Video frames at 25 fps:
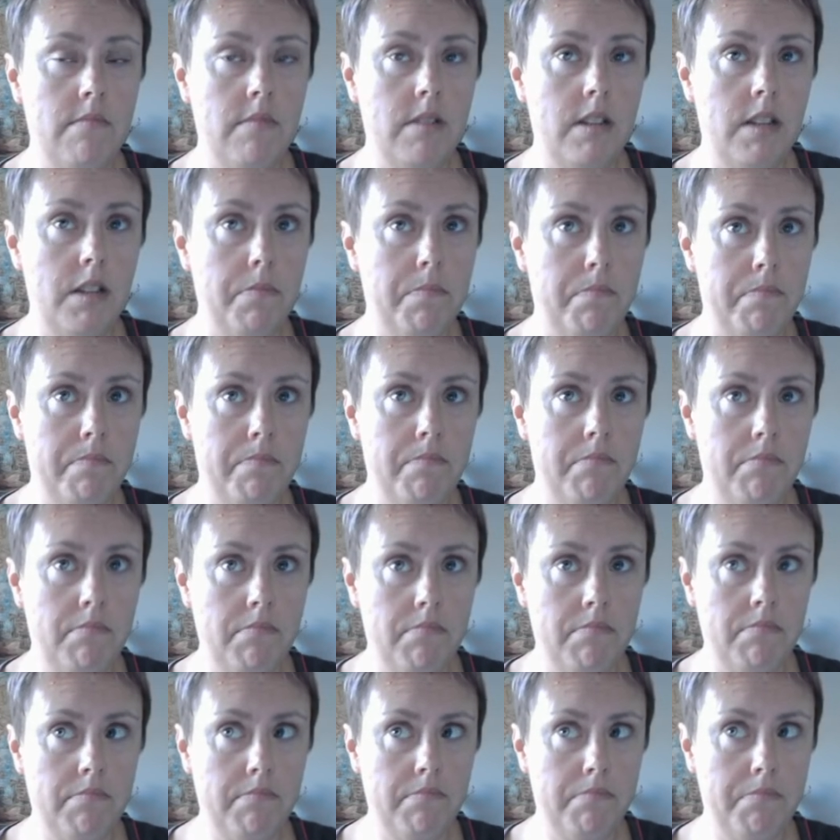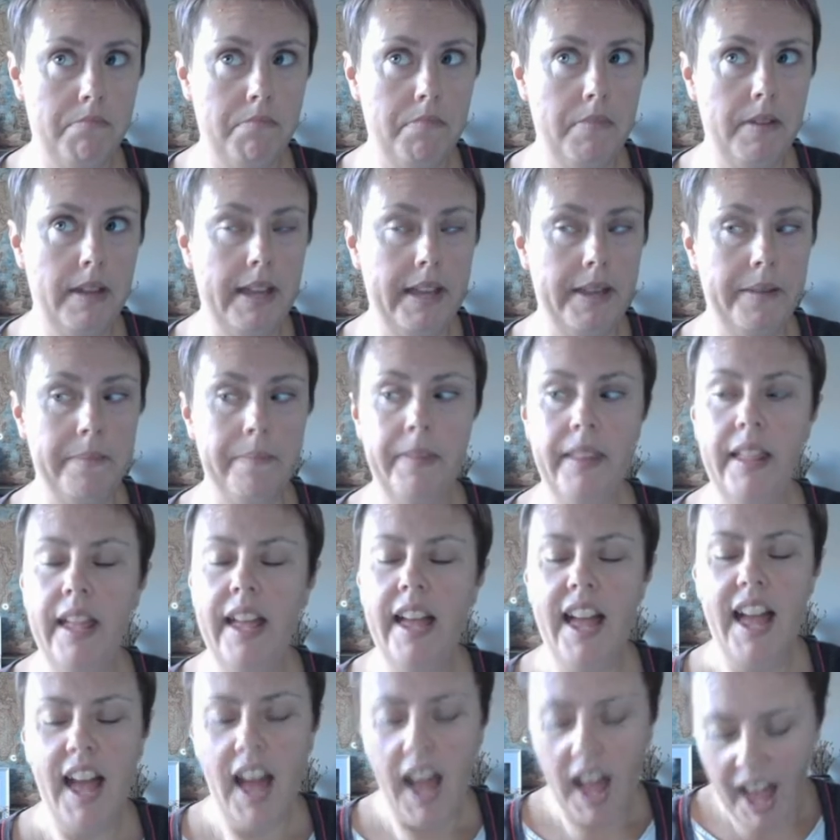a bee.
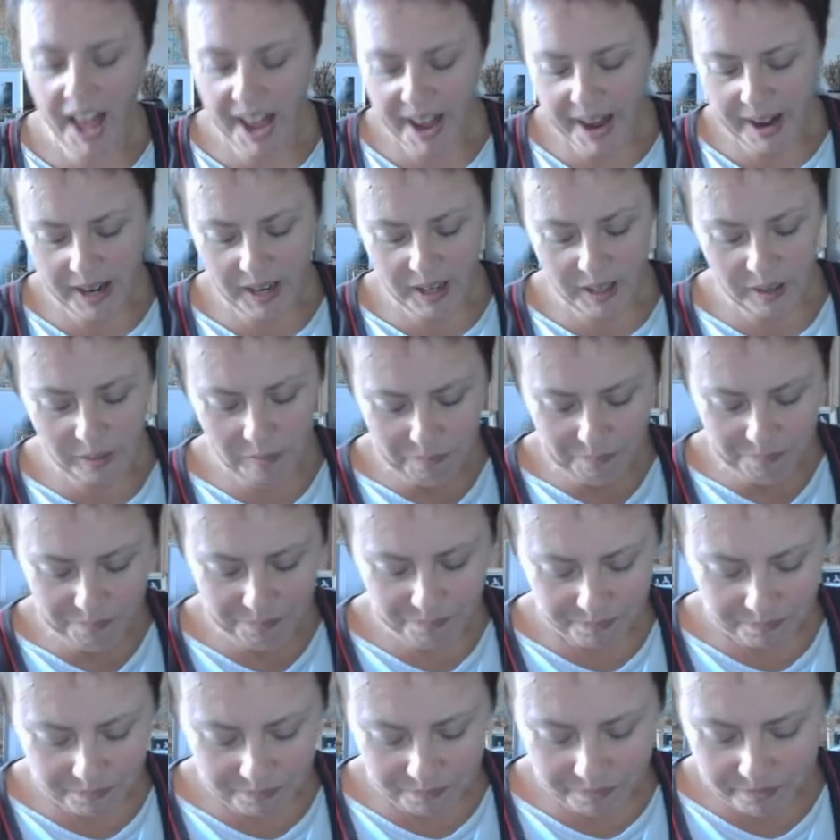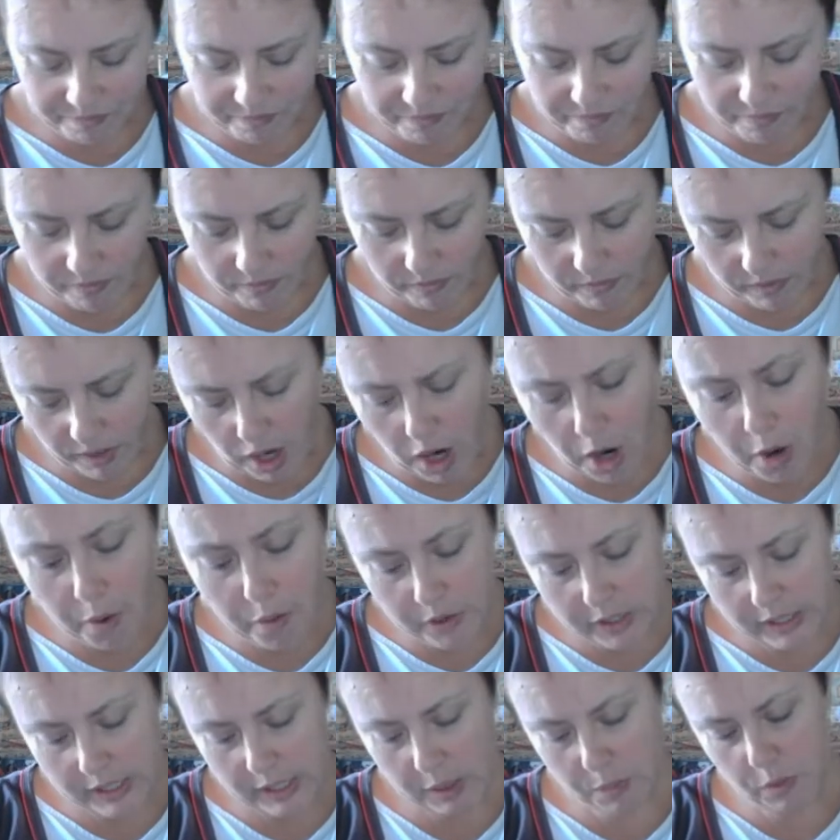Um, uh,
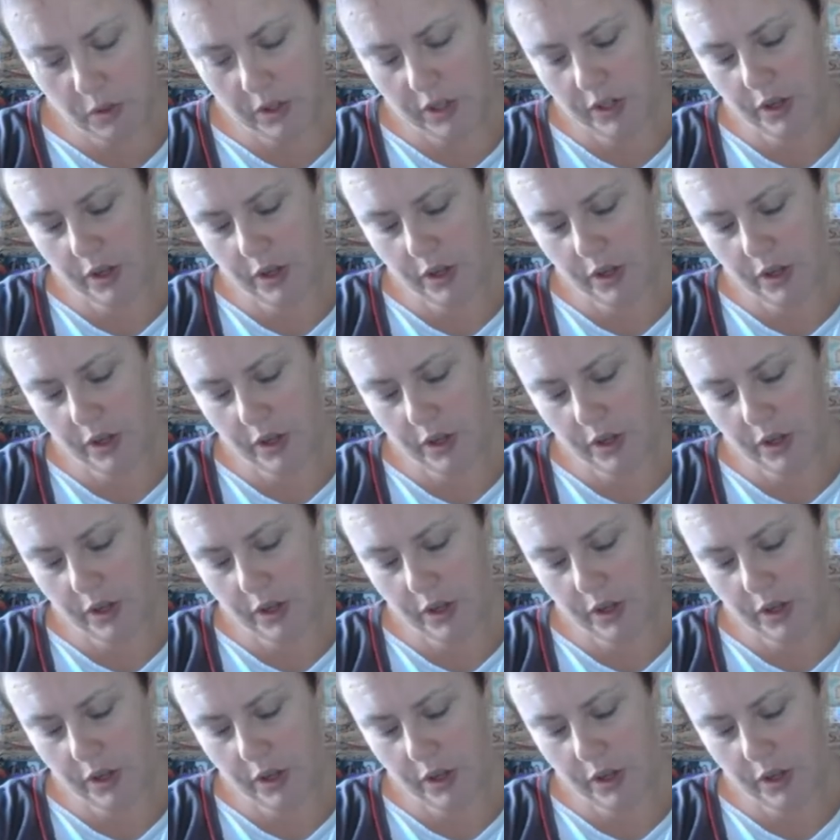some will tell